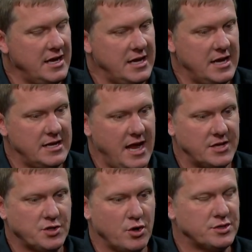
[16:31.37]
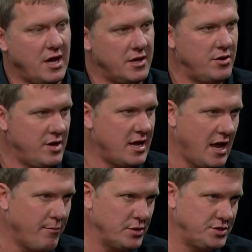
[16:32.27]
And, and NASCAR's got a unique
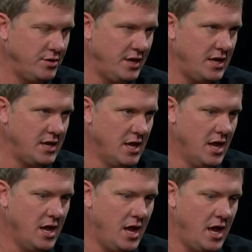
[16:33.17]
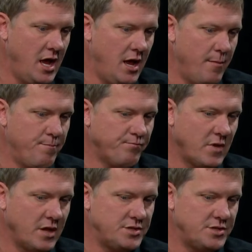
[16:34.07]
opportunity um,